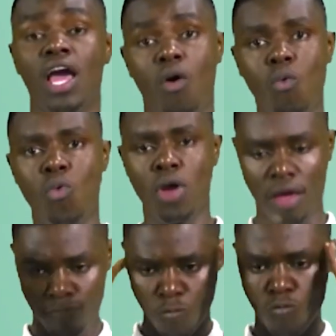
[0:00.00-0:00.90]
We are
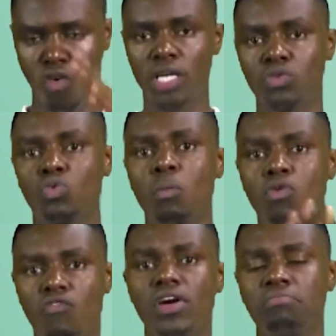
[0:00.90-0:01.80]
committed to
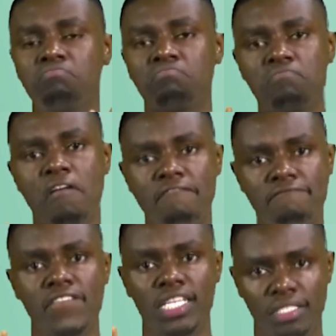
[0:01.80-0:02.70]
providing
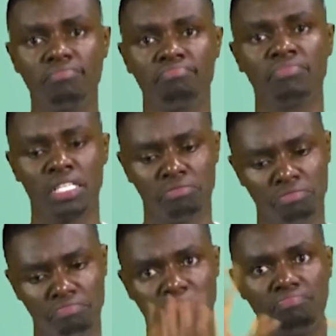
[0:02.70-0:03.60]
efficient,
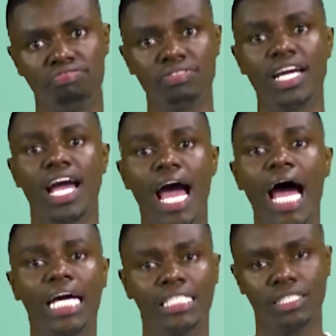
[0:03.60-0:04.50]
transparent, and
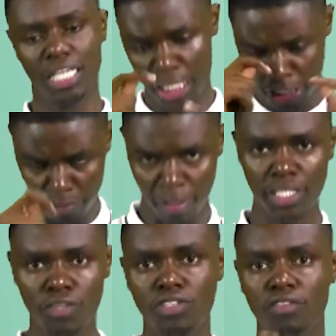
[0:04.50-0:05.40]
courteous
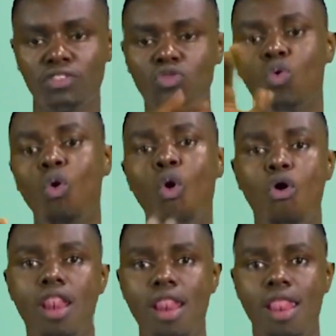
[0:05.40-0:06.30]
service to all our
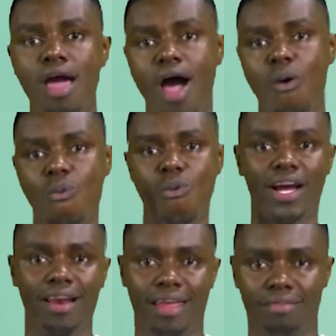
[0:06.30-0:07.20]
clients.
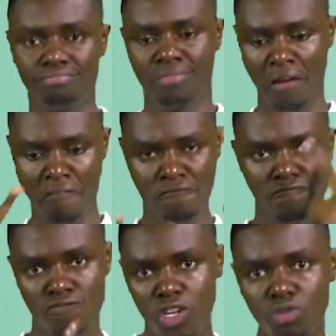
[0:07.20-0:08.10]
Our
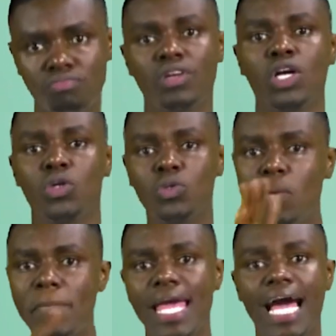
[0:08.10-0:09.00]
vision is to
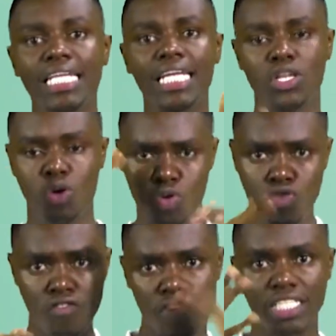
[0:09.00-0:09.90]
be a technical
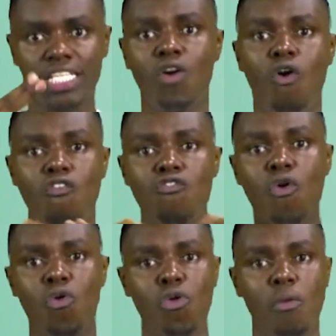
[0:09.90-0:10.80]
university of
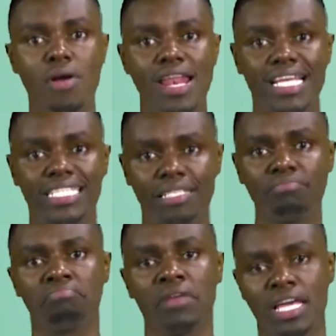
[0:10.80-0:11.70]
global
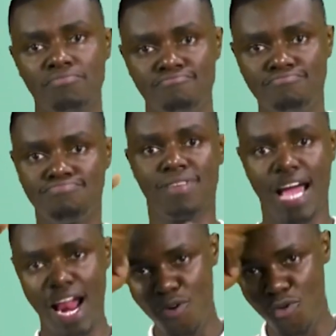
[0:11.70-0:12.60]
excellence in
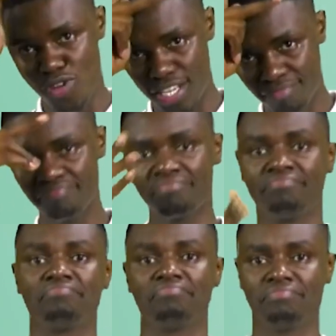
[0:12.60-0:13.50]
advancing knowledge,
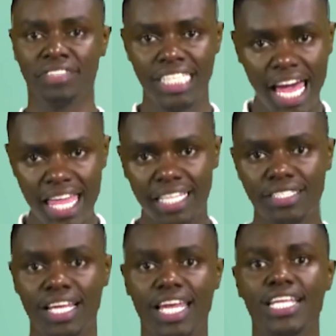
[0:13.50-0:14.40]
science,
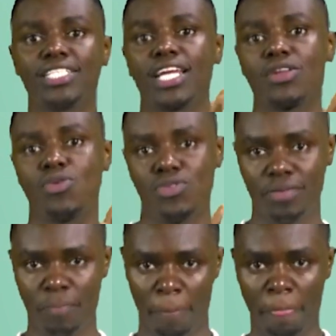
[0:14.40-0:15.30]
and technology.